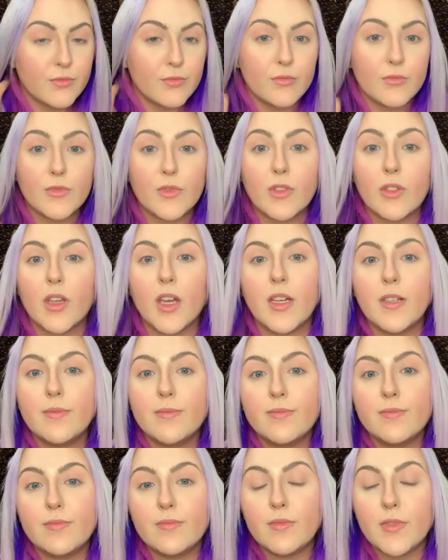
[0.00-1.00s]
Okay,
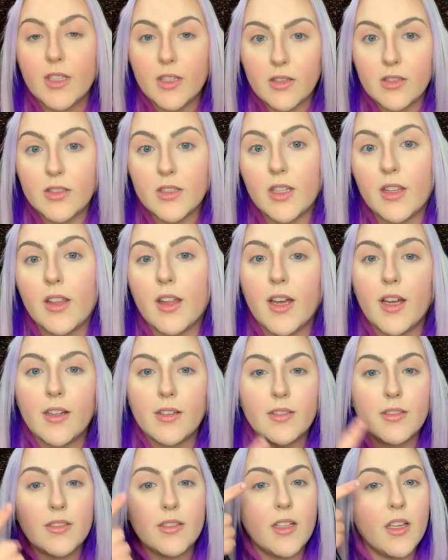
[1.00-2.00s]
you see that?
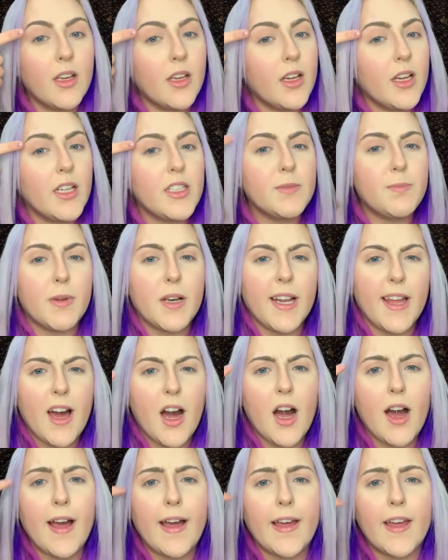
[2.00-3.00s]
It's pretty
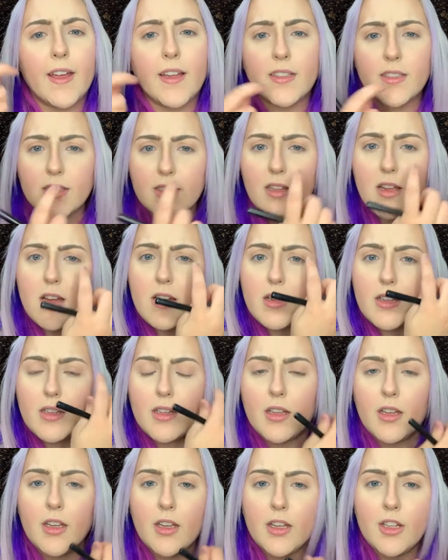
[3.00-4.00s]
high. It's not
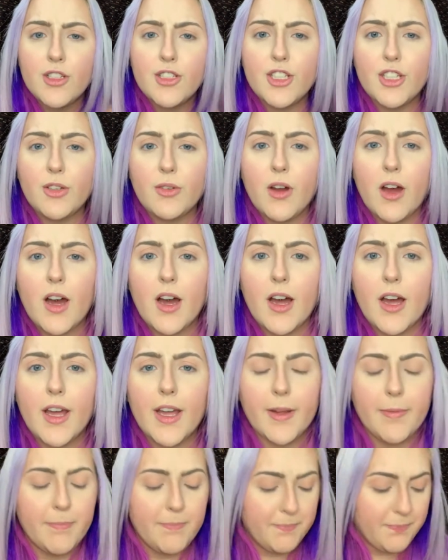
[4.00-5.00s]
too
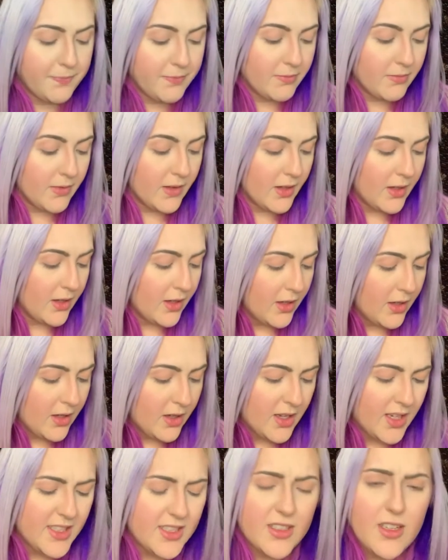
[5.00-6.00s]
high.
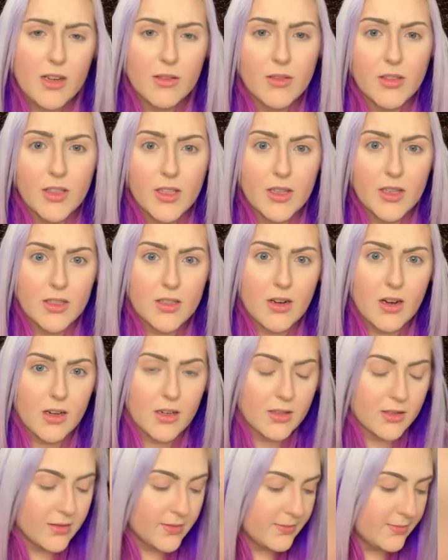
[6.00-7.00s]
It's not really the
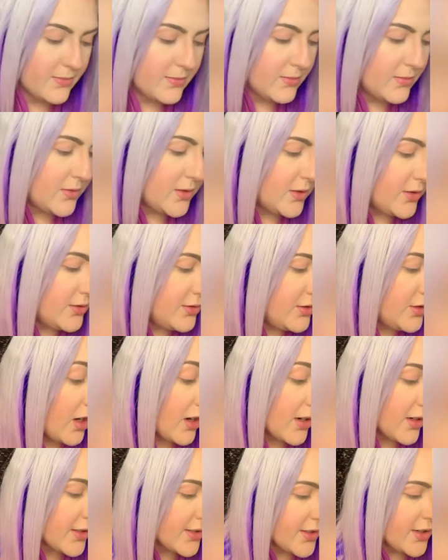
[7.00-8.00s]

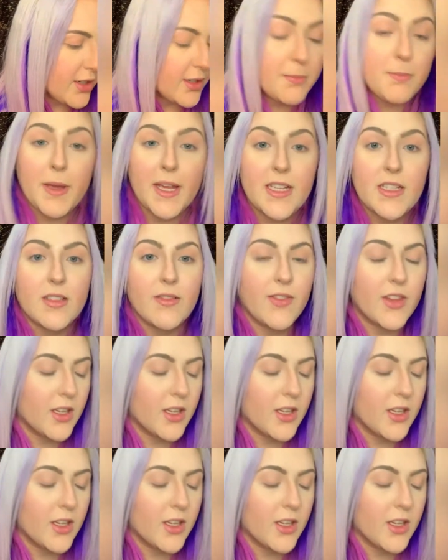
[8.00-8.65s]
dark base of the